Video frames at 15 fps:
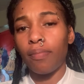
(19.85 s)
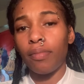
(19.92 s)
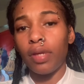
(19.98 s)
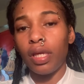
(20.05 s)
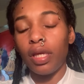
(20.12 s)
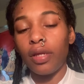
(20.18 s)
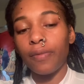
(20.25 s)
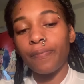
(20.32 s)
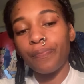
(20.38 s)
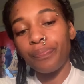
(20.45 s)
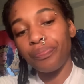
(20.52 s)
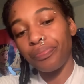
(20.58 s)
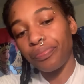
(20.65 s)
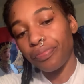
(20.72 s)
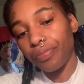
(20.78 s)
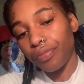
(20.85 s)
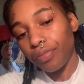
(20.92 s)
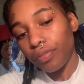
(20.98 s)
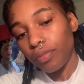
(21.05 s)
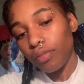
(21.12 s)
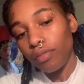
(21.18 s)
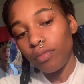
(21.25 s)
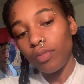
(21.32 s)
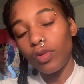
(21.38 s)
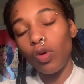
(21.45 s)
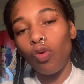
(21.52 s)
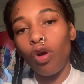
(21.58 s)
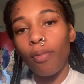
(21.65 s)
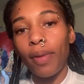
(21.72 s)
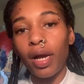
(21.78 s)
me
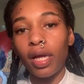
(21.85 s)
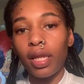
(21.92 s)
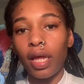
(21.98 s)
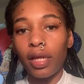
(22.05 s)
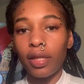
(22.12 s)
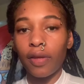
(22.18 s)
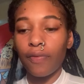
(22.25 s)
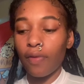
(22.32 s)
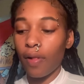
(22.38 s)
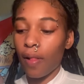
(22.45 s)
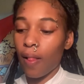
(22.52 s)
or my collective.